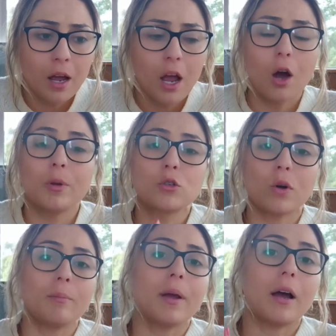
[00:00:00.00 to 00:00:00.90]
I'll be
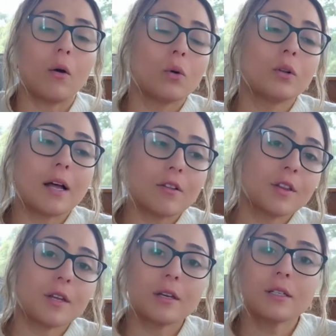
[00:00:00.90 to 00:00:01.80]
talking about all other
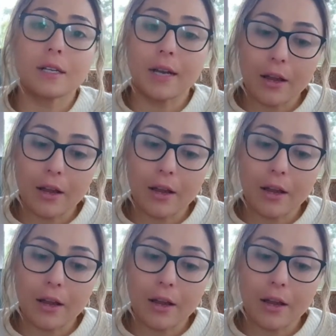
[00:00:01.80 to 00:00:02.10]
things and